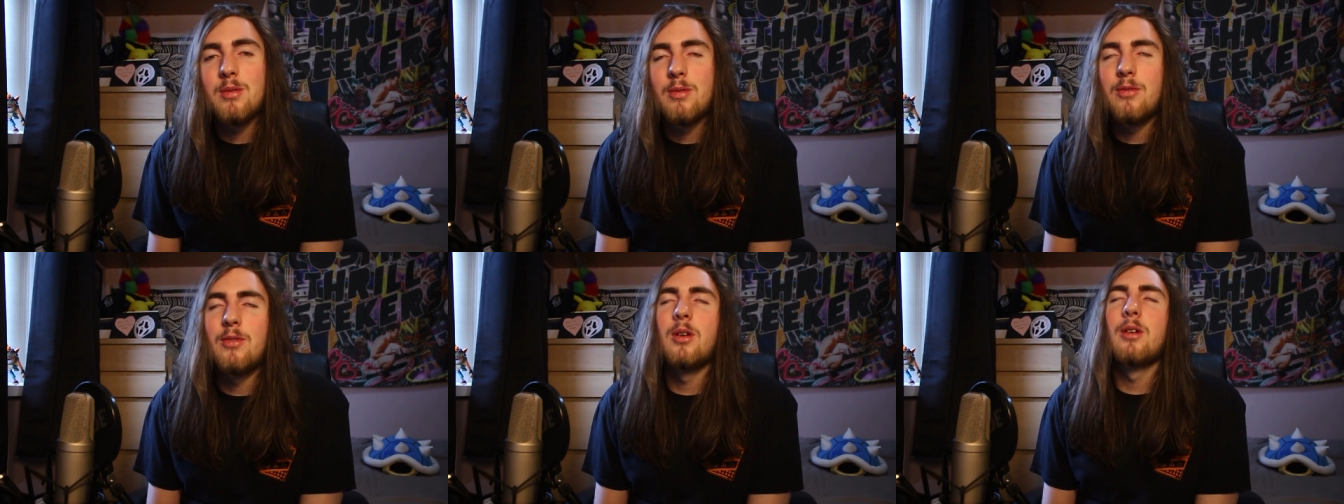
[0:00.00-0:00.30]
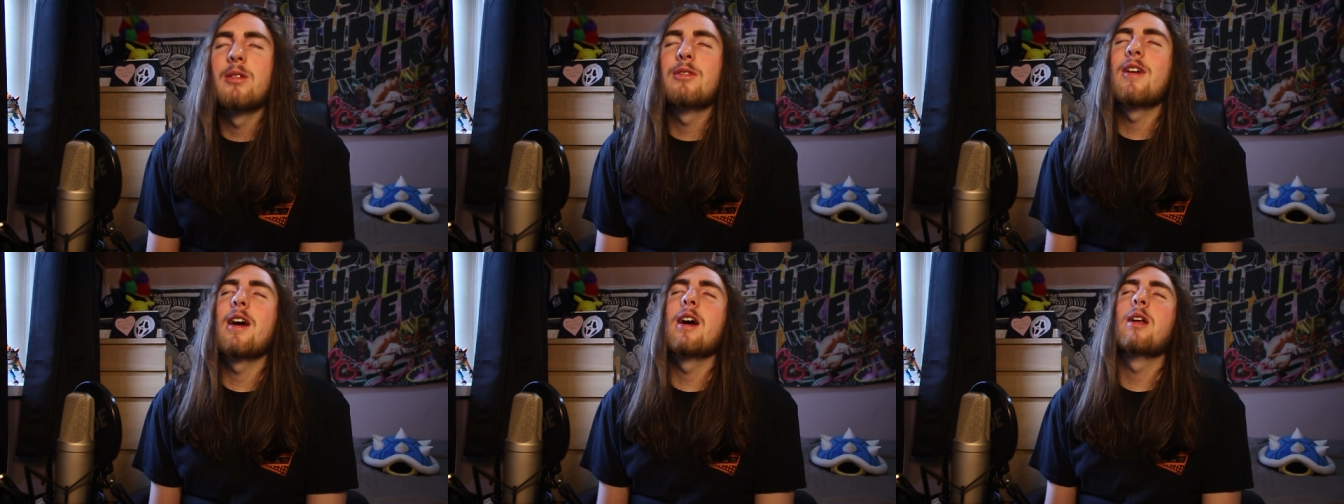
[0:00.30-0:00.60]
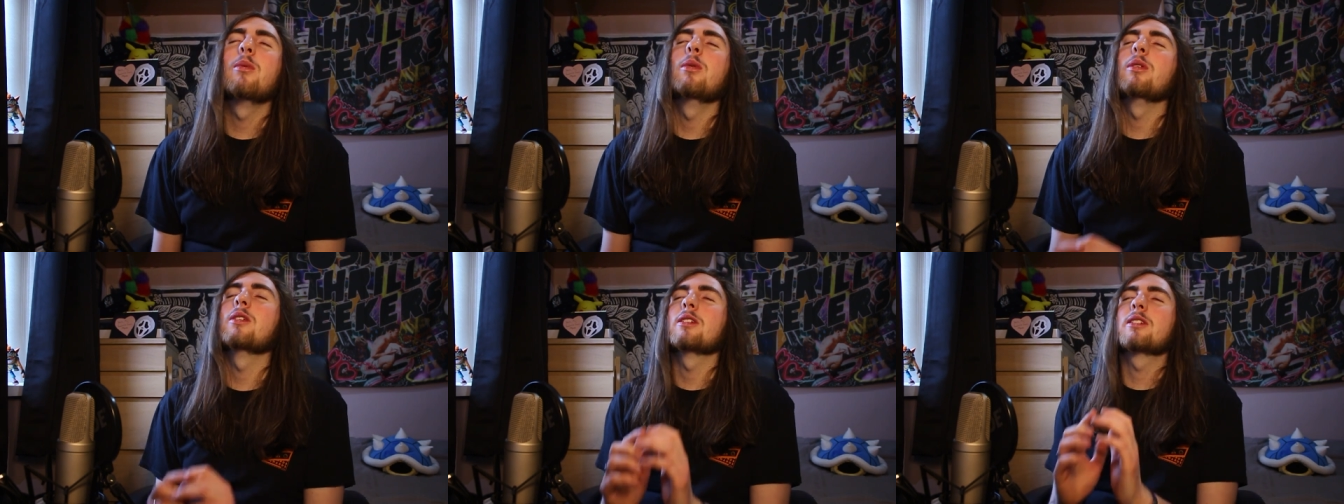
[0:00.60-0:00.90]
we thought,
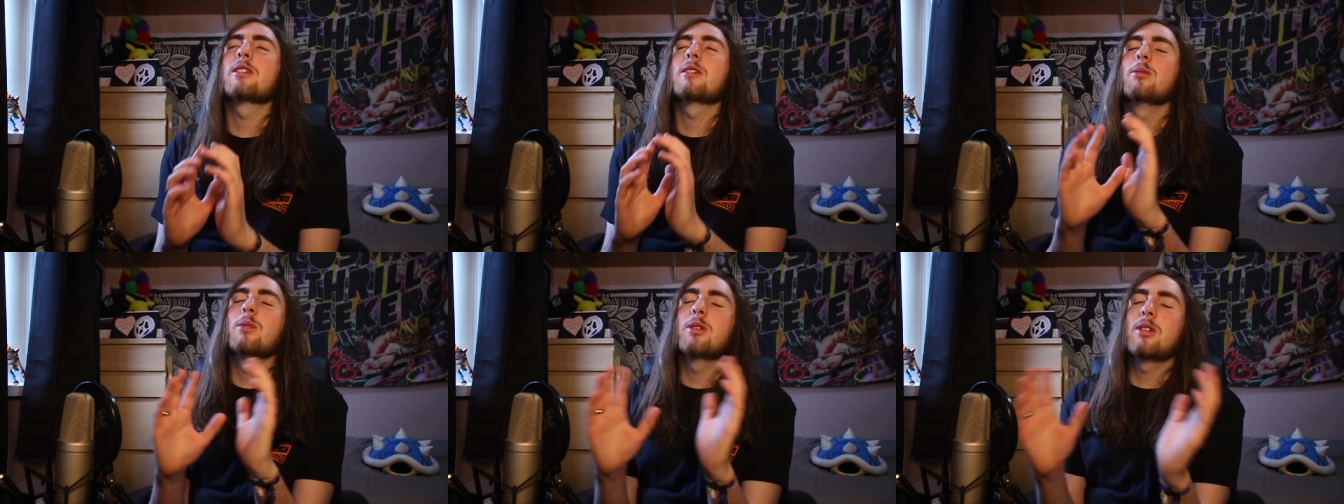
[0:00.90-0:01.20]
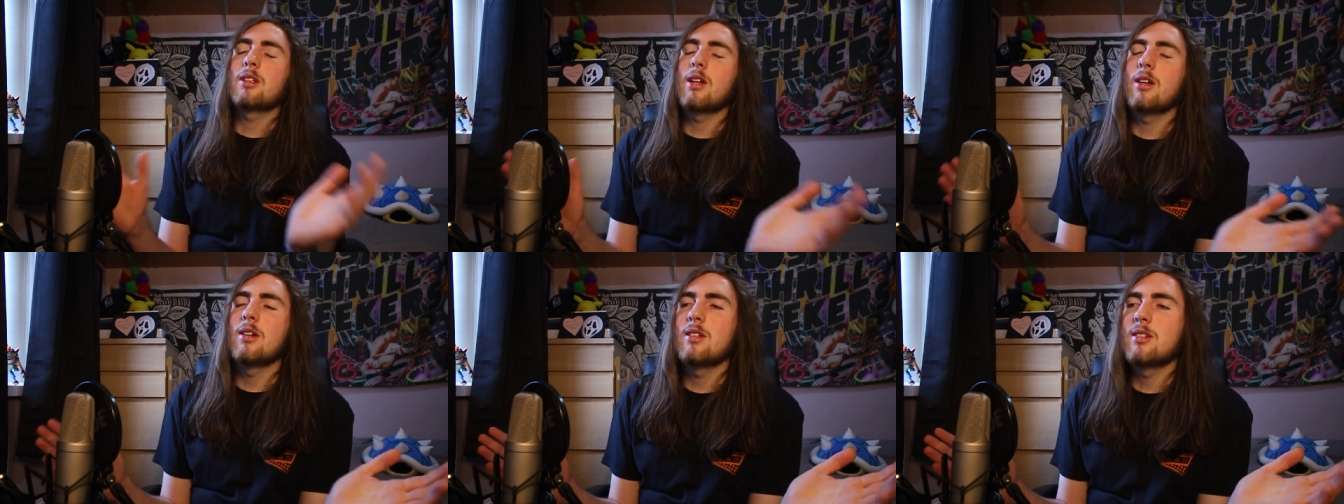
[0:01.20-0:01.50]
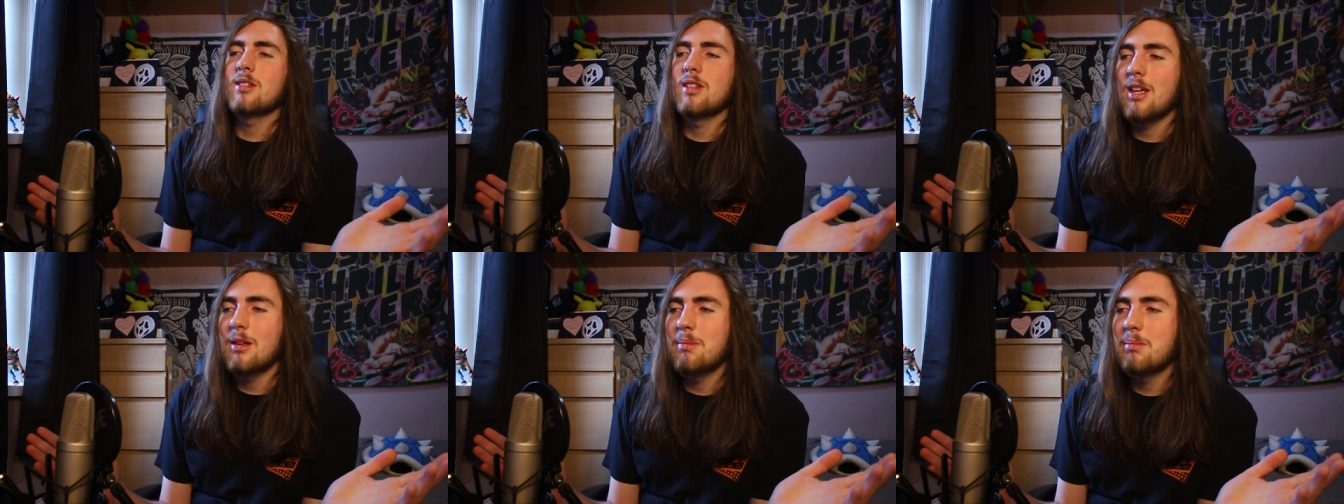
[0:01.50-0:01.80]
fine, we'll just go to
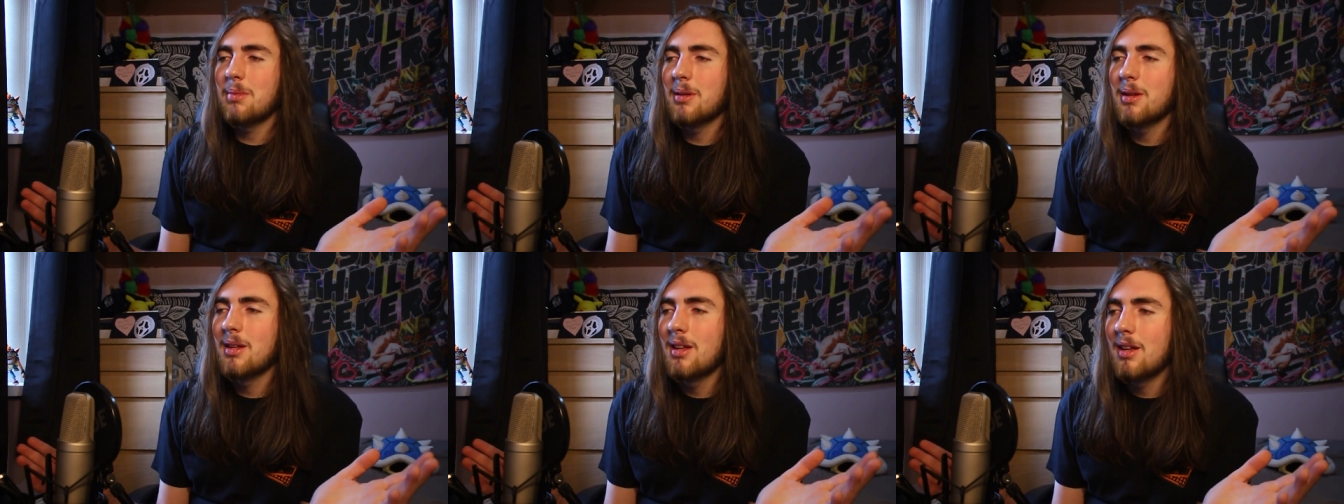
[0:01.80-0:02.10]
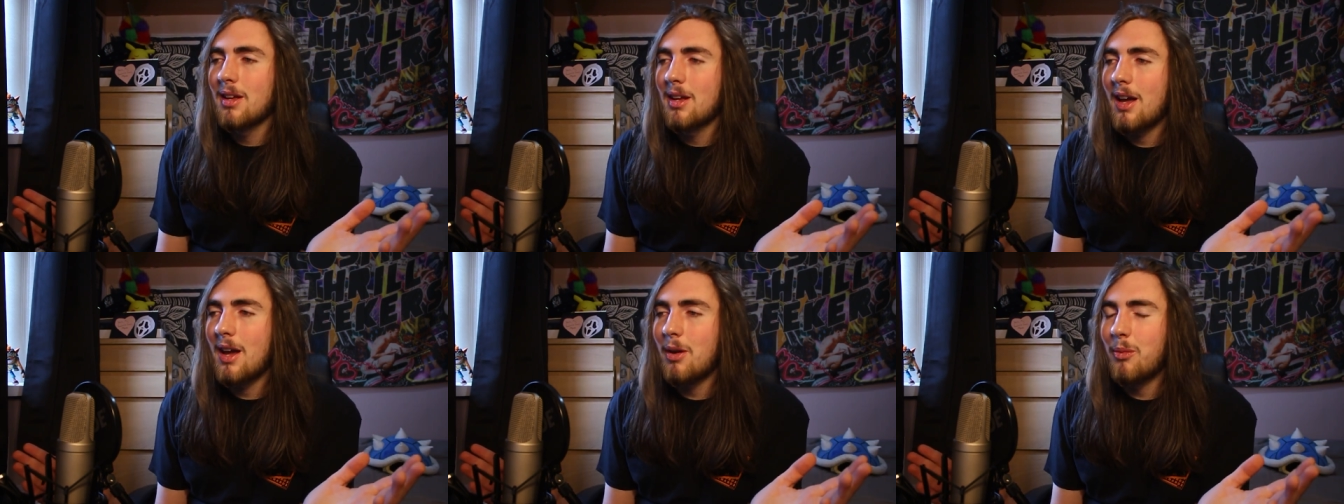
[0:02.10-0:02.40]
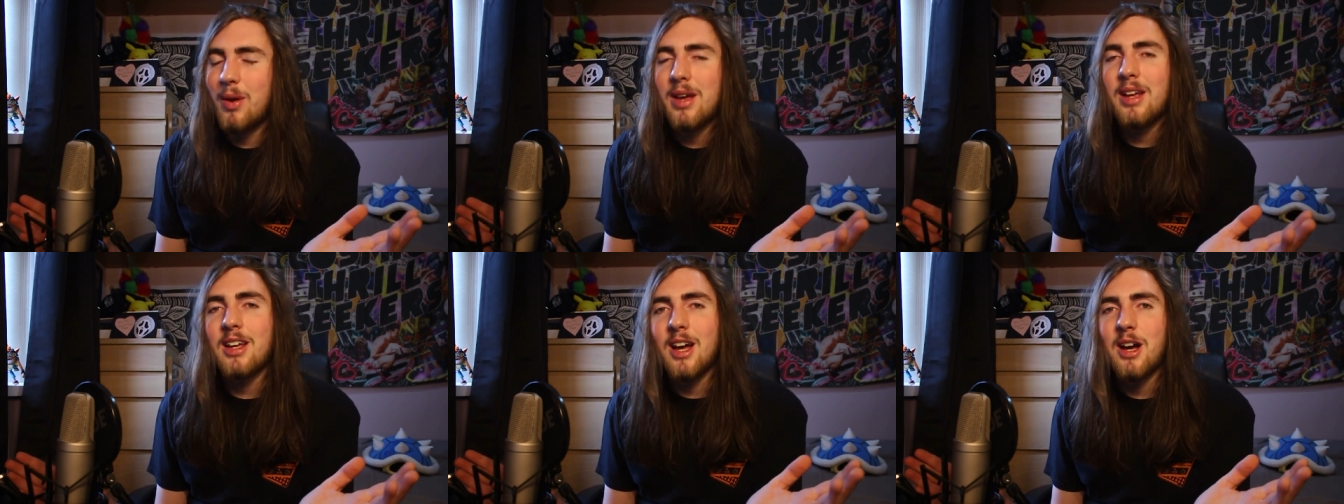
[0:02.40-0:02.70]
sleep
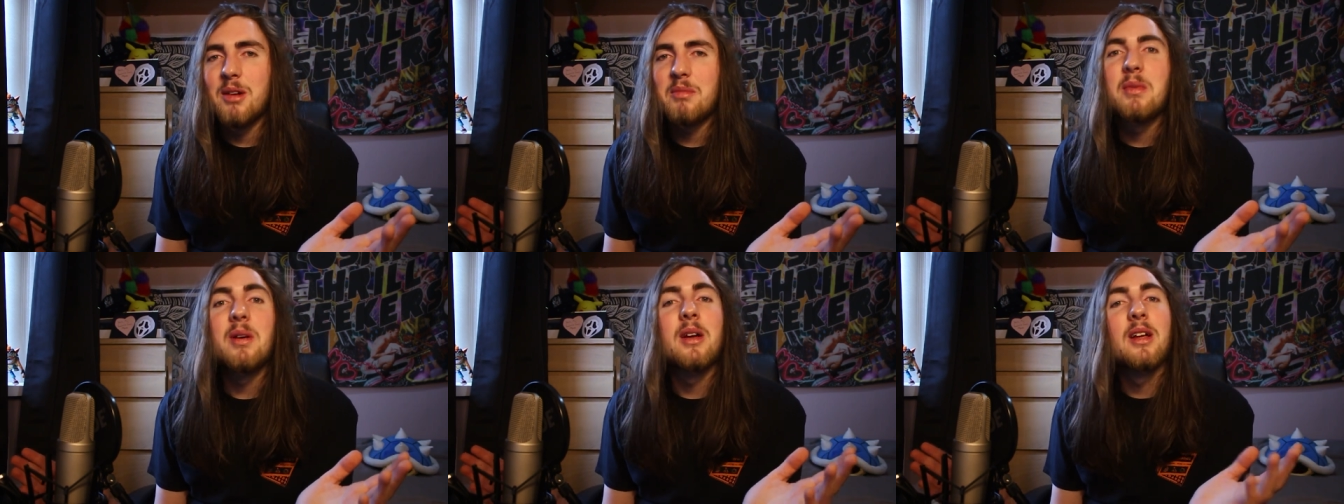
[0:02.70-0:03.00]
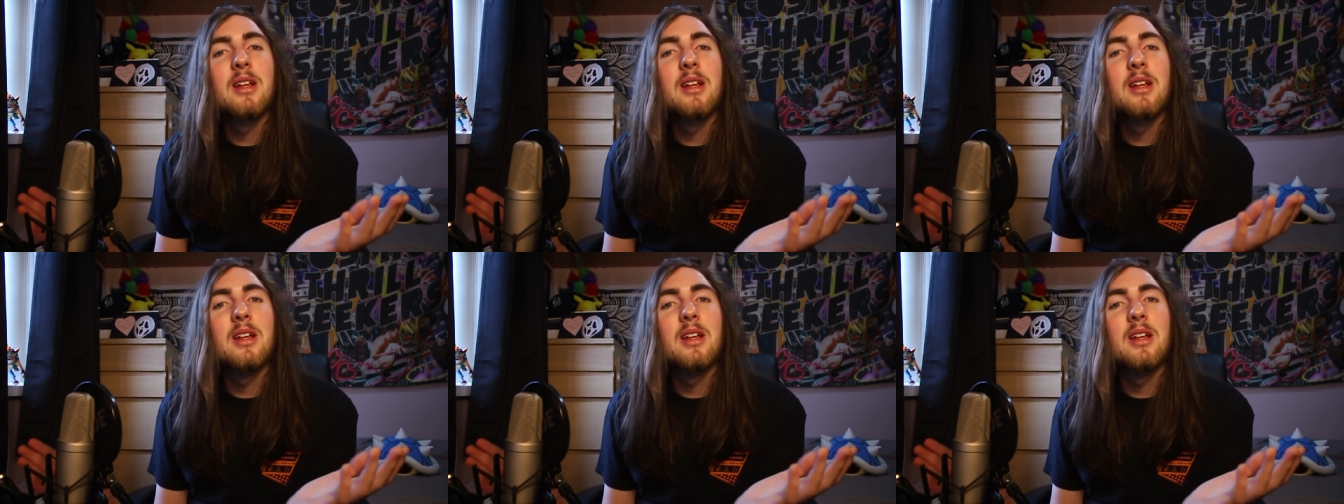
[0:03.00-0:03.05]
and wake up.